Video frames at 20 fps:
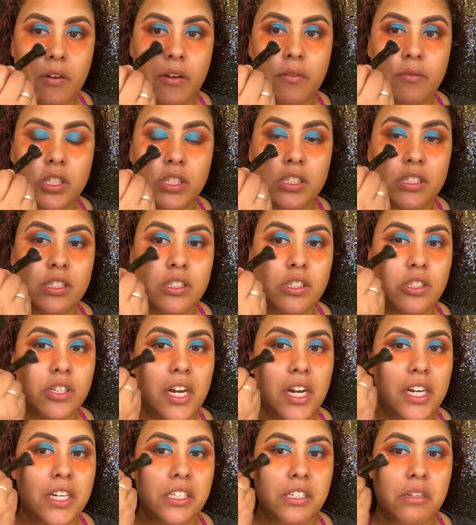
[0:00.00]
I'm just
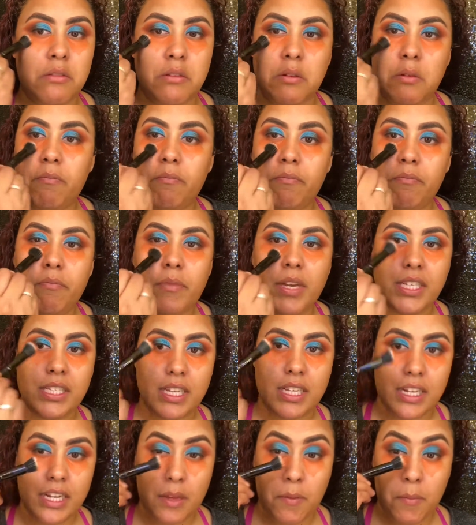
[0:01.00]
trying to
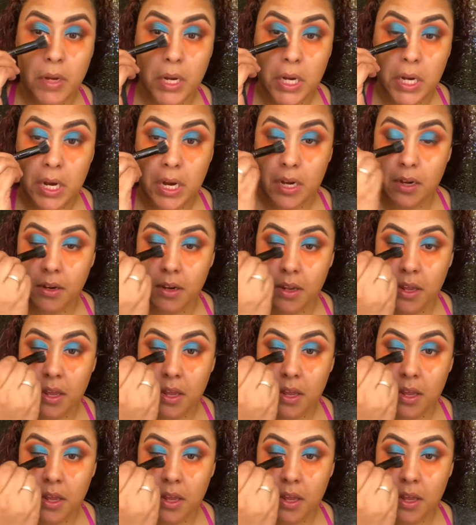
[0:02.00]
basically blend it in.